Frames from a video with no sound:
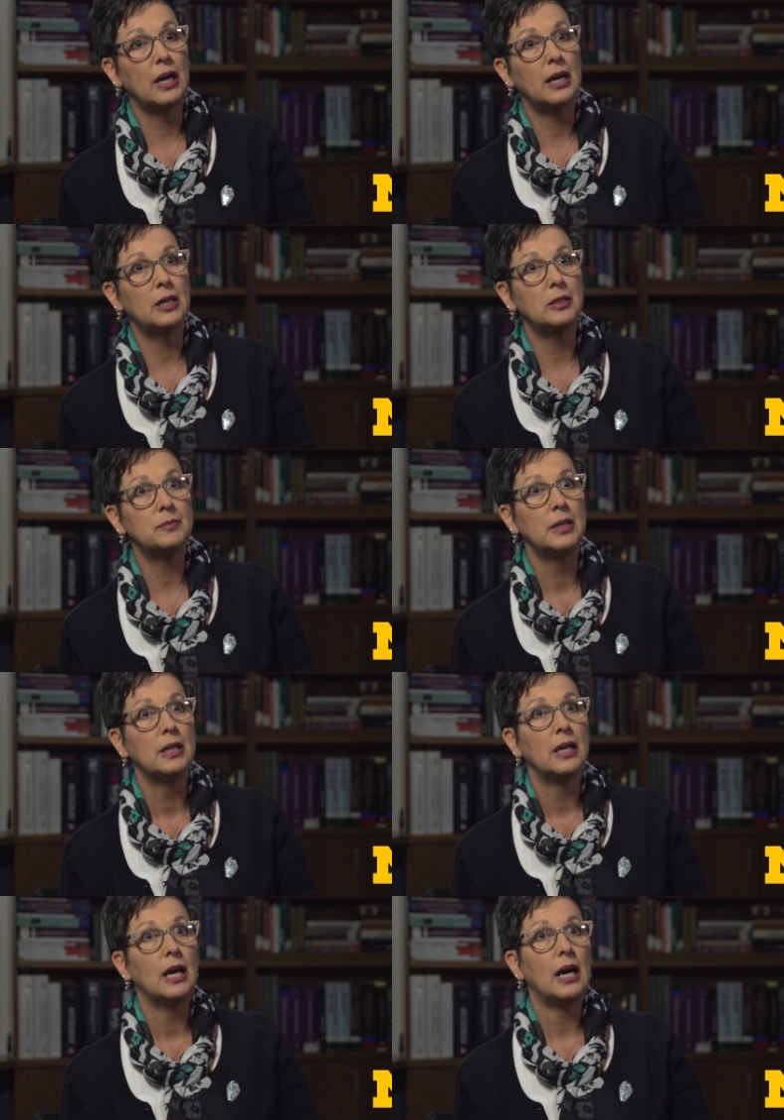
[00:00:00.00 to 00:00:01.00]
Um,
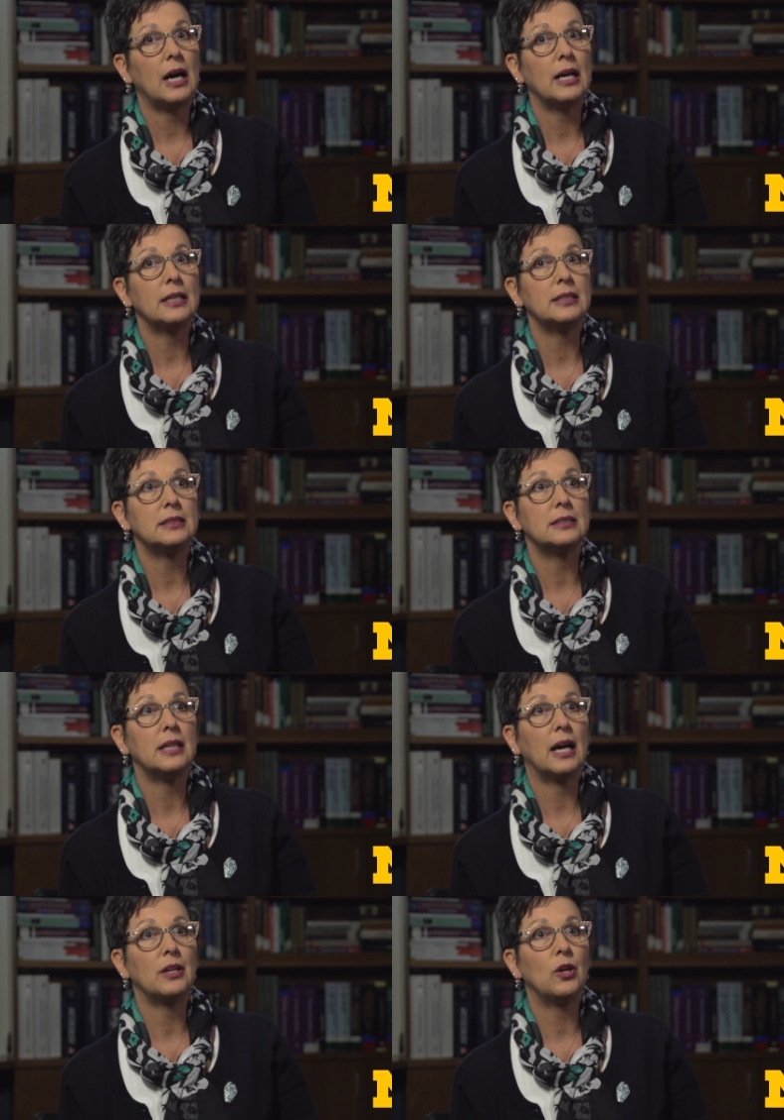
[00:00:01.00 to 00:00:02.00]
I
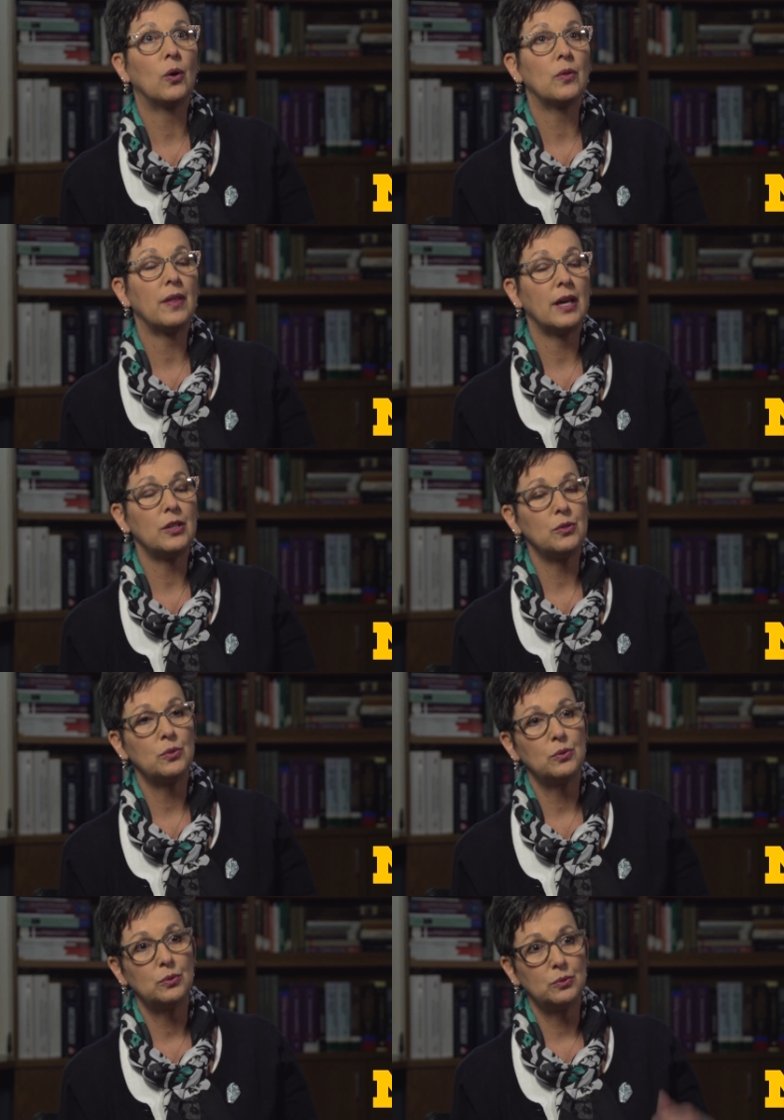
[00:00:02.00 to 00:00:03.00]
I know that
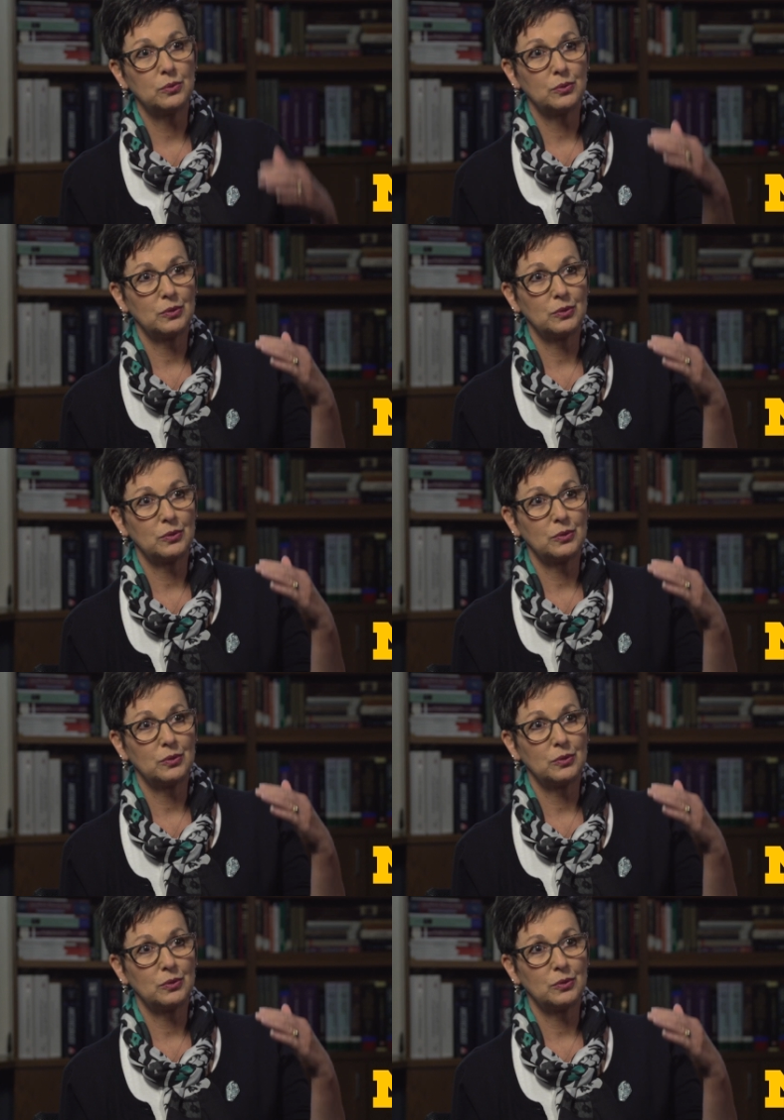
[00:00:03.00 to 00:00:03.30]
you